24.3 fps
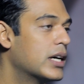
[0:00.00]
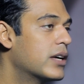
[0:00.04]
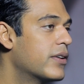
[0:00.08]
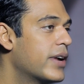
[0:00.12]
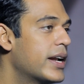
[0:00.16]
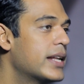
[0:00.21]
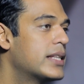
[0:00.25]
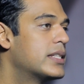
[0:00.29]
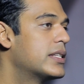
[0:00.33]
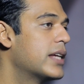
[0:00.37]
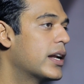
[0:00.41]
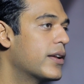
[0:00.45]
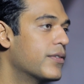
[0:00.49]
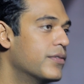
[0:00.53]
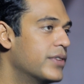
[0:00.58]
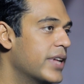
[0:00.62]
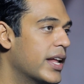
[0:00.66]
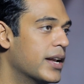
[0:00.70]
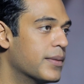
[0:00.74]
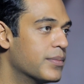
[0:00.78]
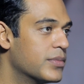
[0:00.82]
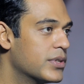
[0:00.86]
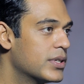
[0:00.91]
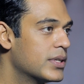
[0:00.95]
A great set of
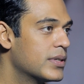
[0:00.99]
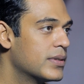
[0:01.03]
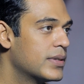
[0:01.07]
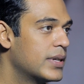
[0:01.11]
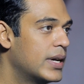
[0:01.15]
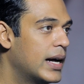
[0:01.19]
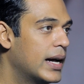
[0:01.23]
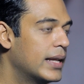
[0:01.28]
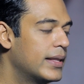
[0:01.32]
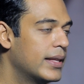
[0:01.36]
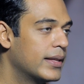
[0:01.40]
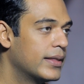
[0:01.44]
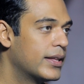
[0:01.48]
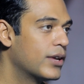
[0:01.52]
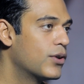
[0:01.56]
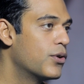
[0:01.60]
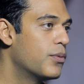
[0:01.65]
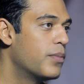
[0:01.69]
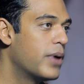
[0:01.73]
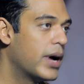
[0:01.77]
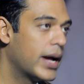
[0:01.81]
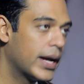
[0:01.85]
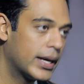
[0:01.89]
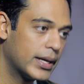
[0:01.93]
denims. I think they
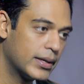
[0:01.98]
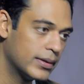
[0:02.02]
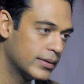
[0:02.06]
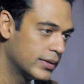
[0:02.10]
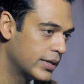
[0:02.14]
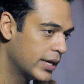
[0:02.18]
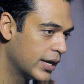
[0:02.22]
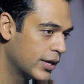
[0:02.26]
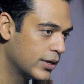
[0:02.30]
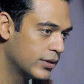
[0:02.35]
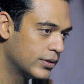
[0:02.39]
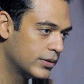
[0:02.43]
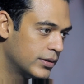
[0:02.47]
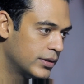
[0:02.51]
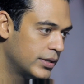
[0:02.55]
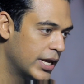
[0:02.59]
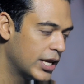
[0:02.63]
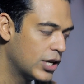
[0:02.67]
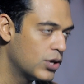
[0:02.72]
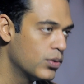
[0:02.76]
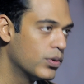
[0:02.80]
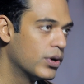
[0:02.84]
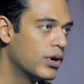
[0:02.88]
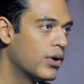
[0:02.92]
go back, they
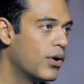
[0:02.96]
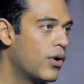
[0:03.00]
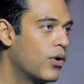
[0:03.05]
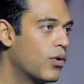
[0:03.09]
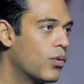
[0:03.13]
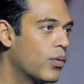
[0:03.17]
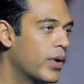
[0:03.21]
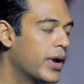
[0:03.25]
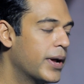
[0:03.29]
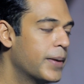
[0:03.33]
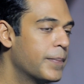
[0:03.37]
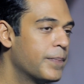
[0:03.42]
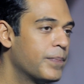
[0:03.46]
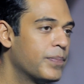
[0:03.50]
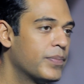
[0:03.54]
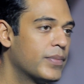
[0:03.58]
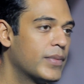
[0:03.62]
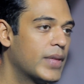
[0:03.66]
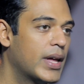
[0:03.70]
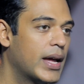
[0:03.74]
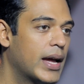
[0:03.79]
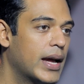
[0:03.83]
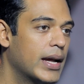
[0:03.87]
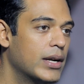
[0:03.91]
take you a long way.
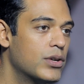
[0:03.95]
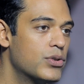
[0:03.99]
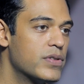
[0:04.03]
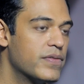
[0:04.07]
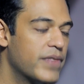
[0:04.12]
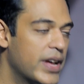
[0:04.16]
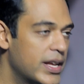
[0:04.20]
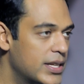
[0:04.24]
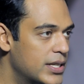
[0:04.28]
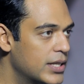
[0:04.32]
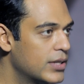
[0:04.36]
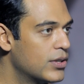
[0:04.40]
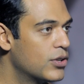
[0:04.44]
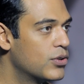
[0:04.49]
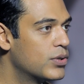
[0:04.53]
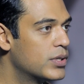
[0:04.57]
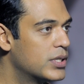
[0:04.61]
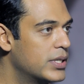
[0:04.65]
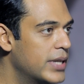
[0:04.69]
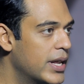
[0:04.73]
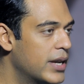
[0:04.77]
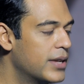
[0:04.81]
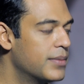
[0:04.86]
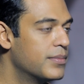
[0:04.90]
And to invest in
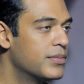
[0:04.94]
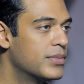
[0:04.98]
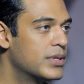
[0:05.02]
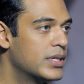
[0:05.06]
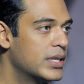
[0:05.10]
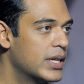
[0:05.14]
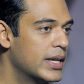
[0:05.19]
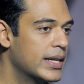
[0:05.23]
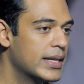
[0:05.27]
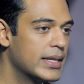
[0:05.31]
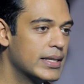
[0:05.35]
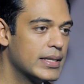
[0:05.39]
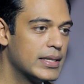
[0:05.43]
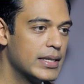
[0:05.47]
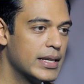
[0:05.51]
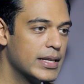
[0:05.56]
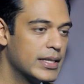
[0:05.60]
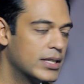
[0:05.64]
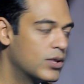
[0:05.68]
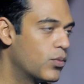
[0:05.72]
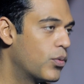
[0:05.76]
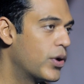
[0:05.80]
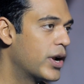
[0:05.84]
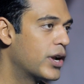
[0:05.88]
those denims is,
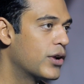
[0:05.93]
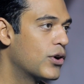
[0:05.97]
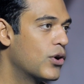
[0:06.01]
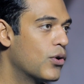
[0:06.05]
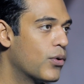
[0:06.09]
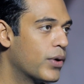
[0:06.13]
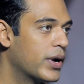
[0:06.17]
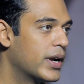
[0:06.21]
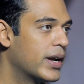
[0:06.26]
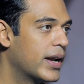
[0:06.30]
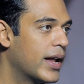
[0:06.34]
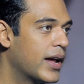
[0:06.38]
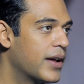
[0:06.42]
is the way to go in